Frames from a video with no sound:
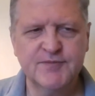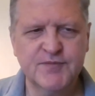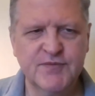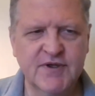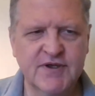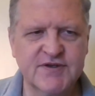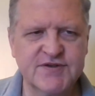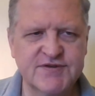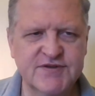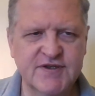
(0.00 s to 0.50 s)

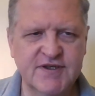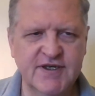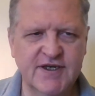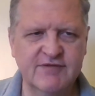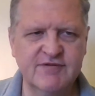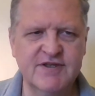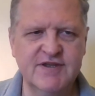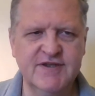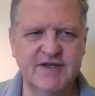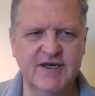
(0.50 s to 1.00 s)
There's
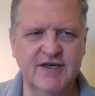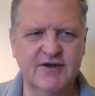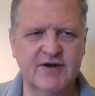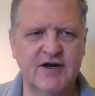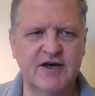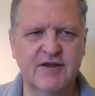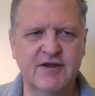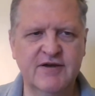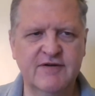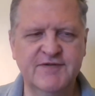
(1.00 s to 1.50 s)
everything
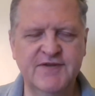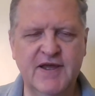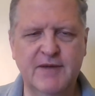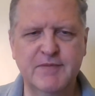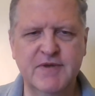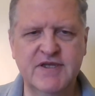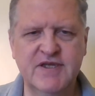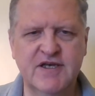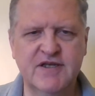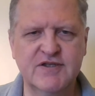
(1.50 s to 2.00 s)

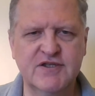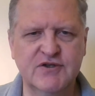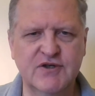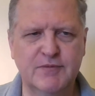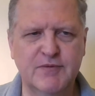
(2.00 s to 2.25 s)
I'm telling you.